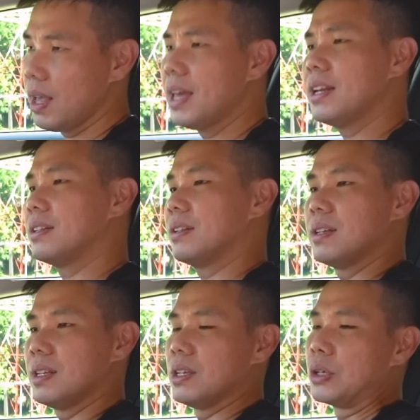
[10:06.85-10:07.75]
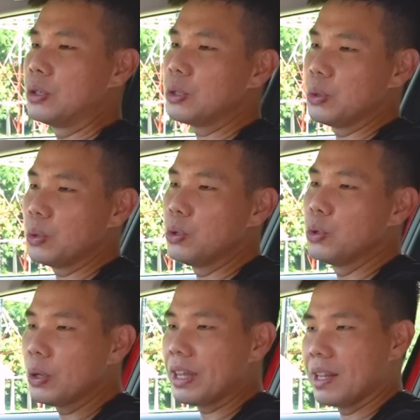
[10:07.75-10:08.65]
And you
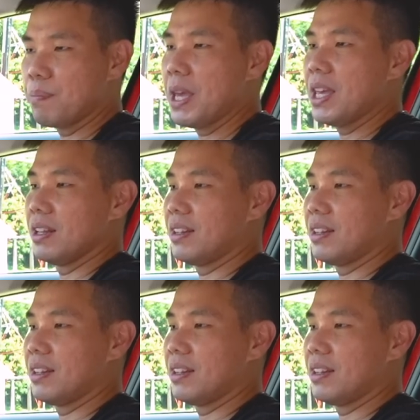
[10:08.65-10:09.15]
know that they paid